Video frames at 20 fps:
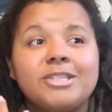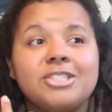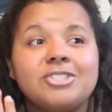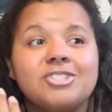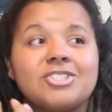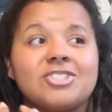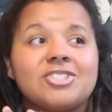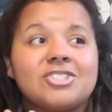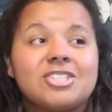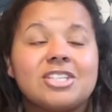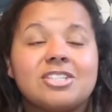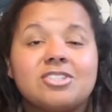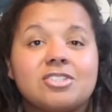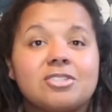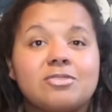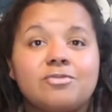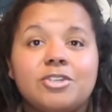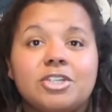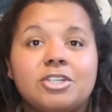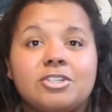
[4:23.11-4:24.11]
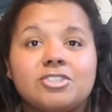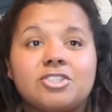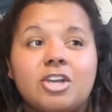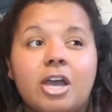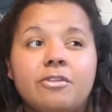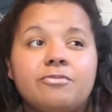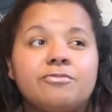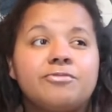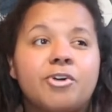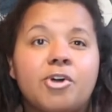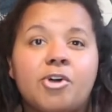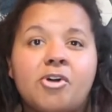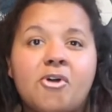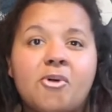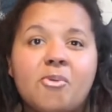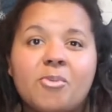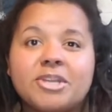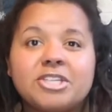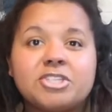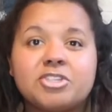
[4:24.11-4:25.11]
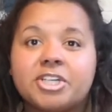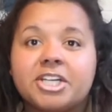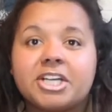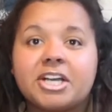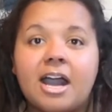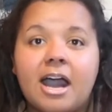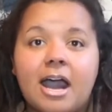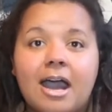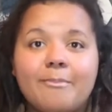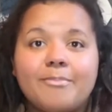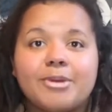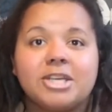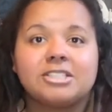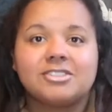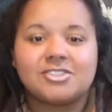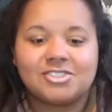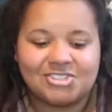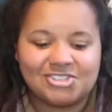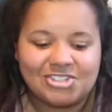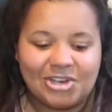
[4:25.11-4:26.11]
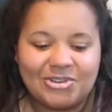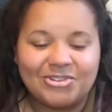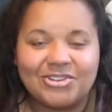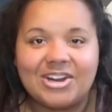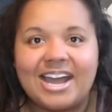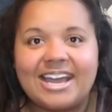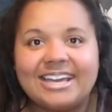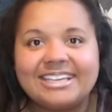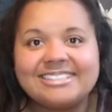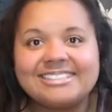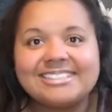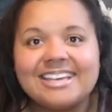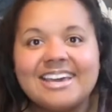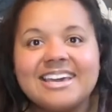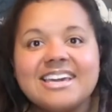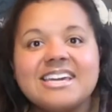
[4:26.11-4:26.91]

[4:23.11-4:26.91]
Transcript: It just feels like fall, winter in a cup. It's so nice.